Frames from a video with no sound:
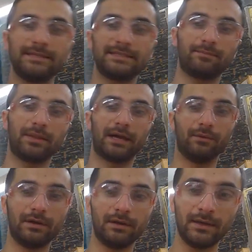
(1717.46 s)
of
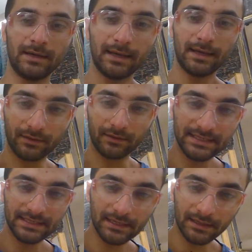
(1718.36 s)
plywood, and you can
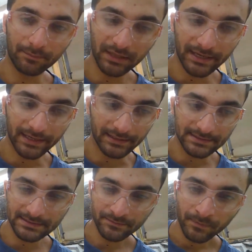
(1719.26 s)
see the
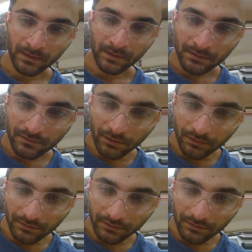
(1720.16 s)
plies. So